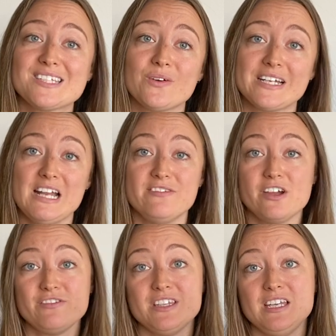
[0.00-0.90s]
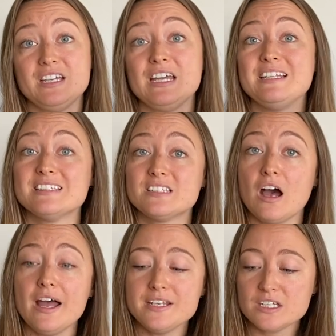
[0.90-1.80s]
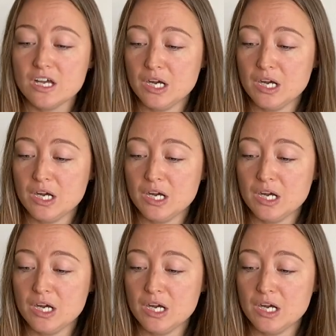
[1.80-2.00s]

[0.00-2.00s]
so I can have everything inside.